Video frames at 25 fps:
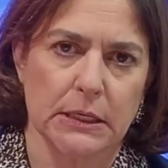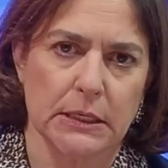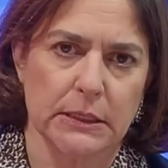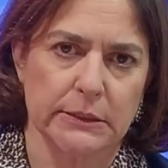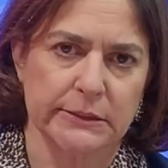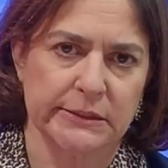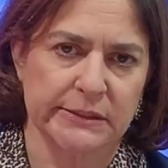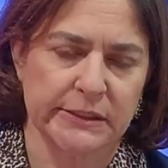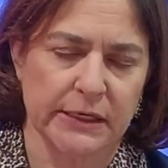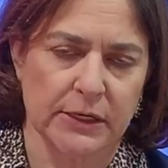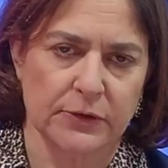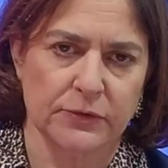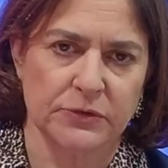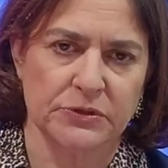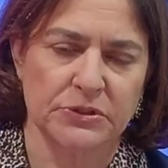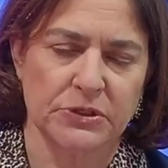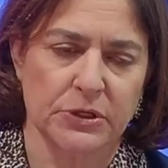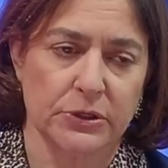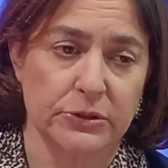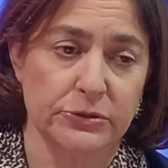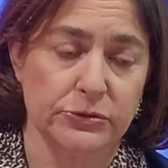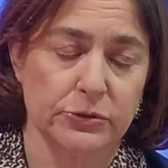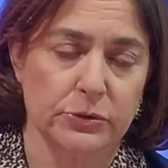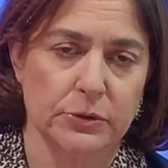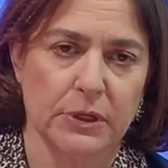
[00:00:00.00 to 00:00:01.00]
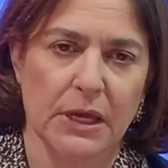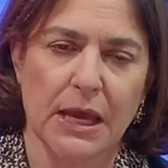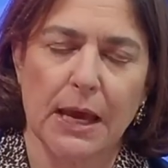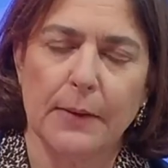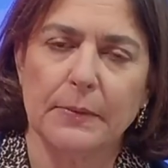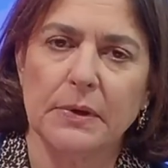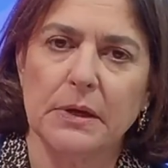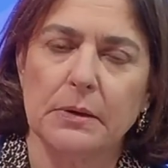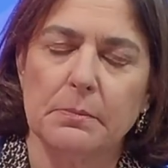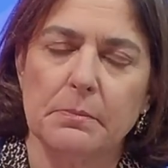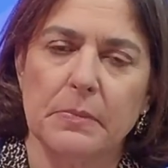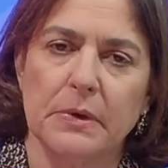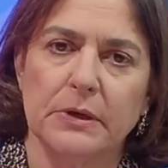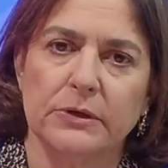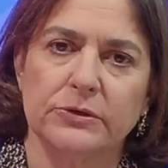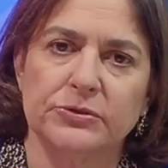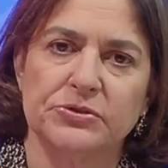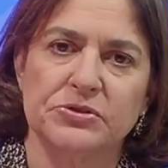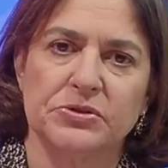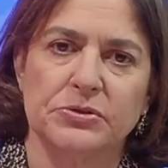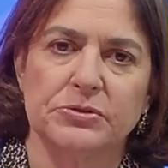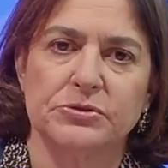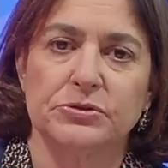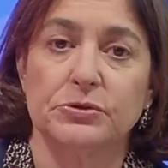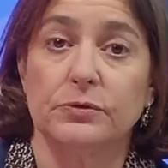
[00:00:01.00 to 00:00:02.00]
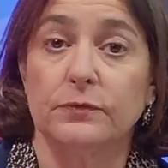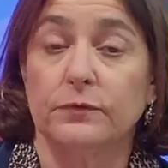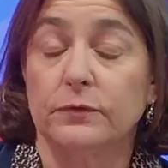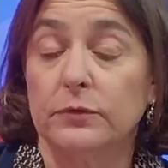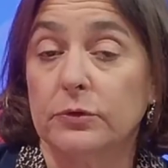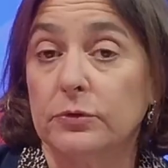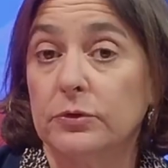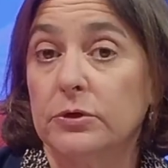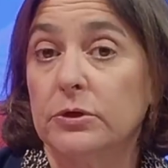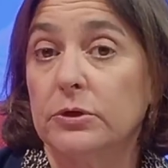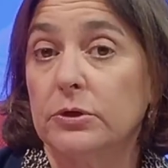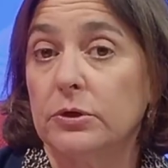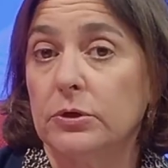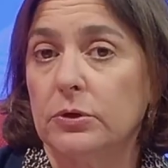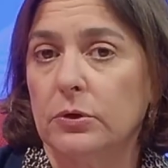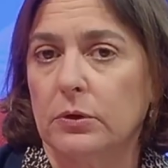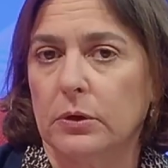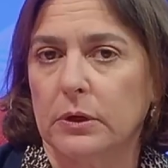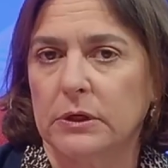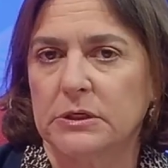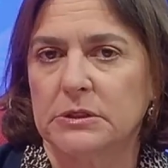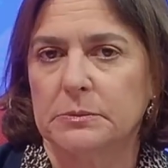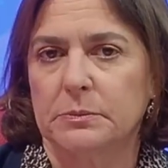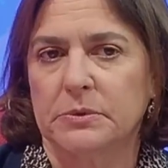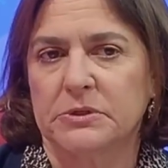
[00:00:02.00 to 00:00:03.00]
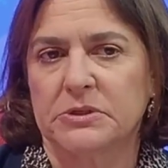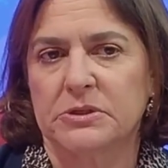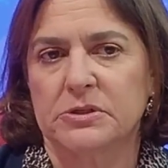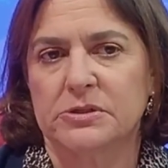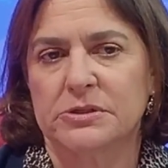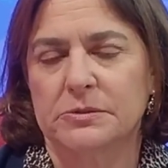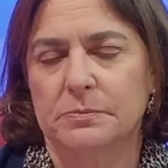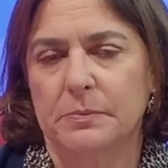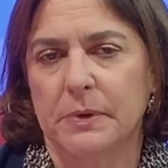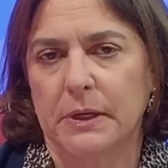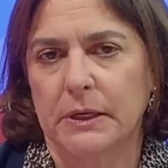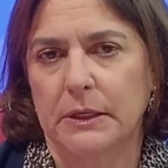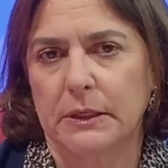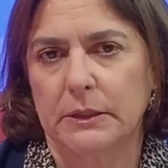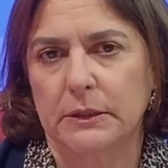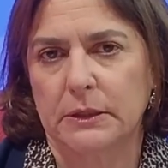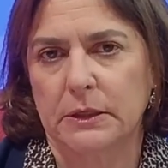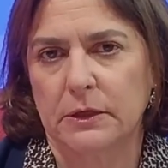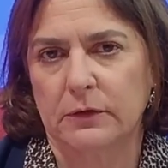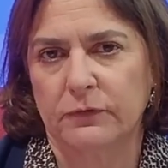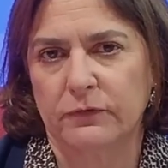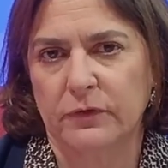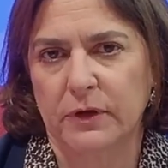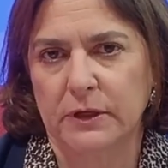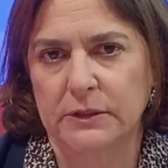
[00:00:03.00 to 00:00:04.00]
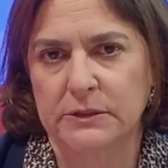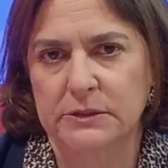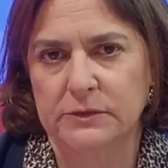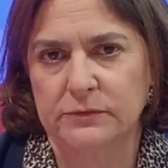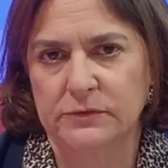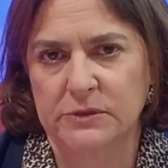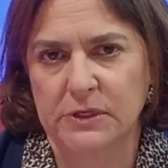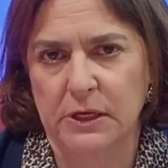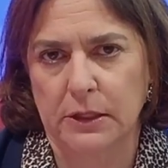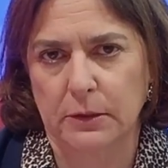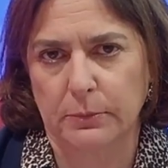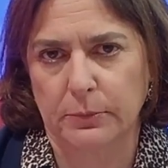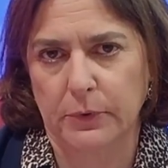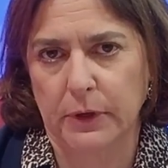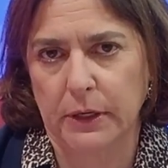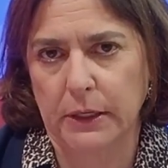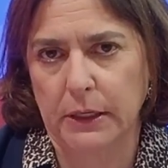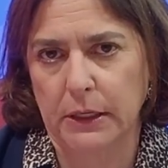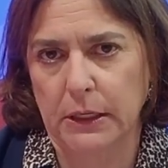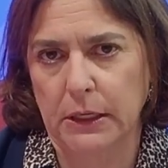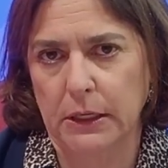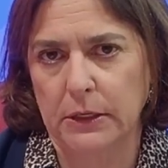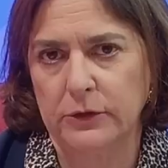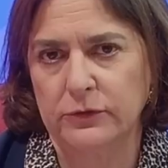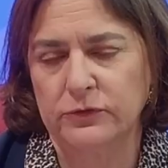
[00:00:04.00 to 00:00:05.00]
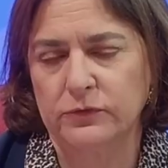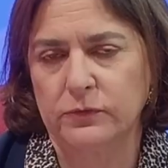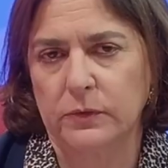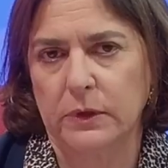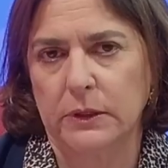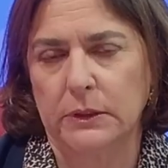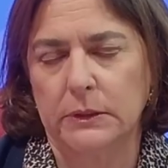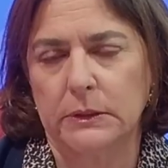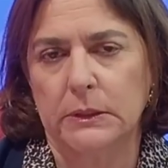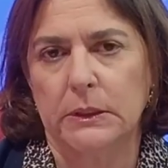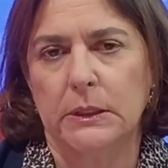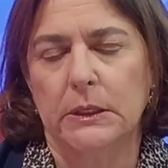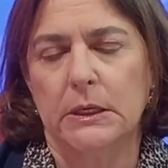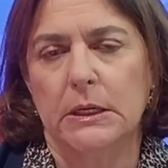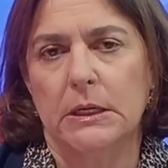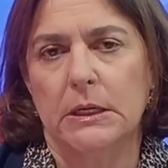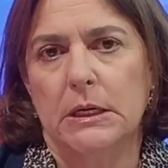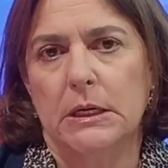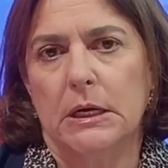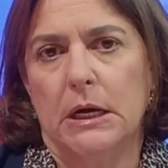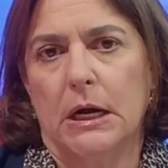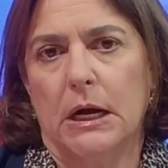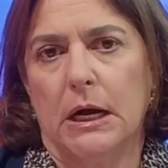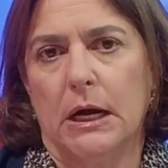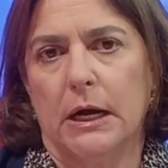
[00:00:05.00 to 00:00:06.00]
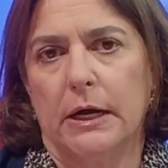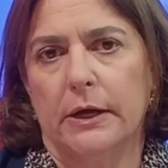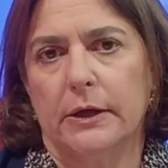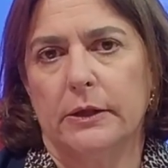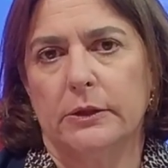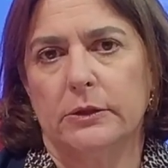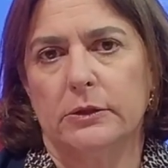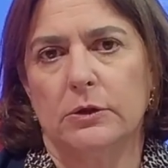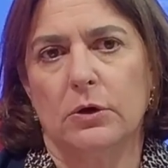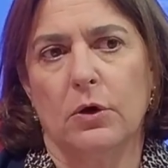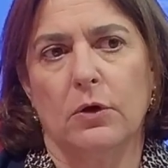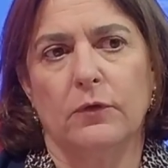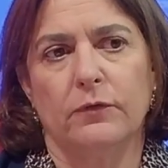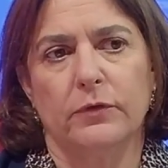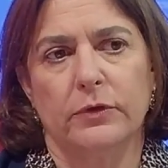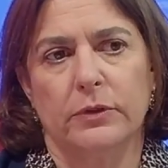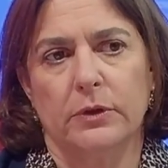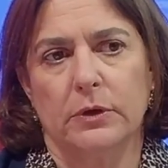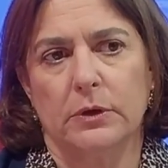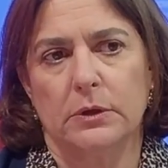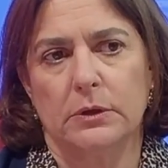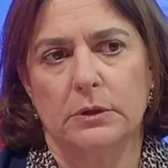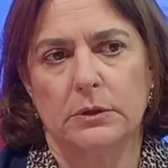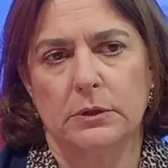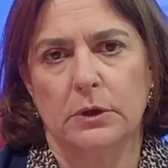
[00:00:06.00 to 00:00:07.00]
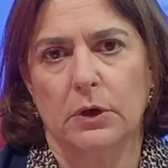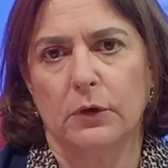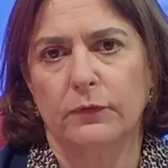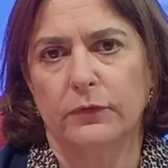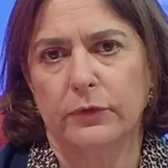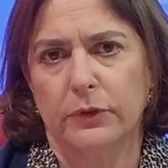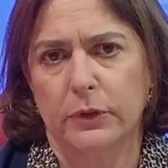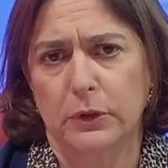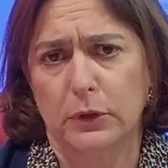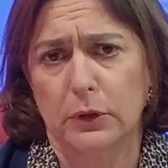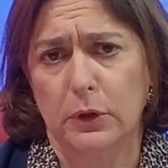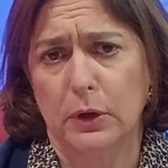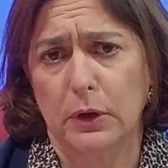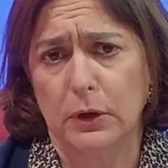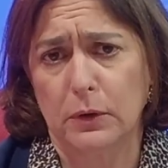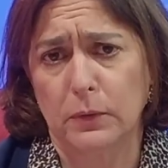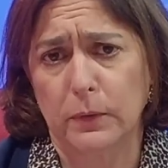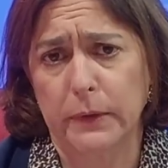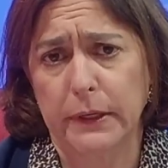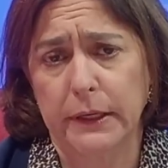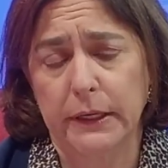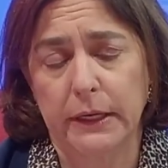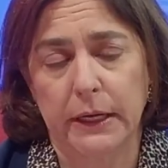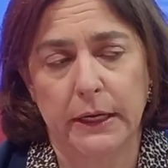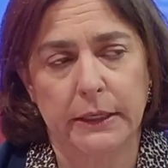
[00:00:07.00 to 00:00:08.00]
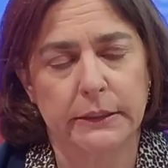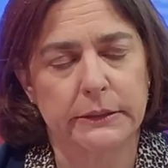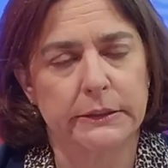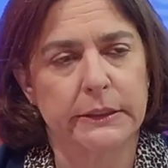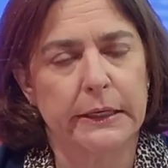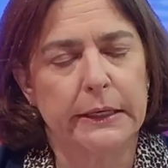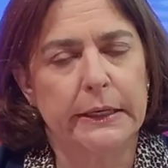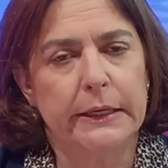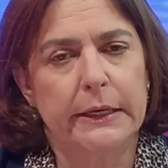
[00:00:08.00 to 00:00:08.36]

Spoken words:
secretaries or cabinet ministers who flew to New York to participate in the events of celebrating Israel over the long weekend.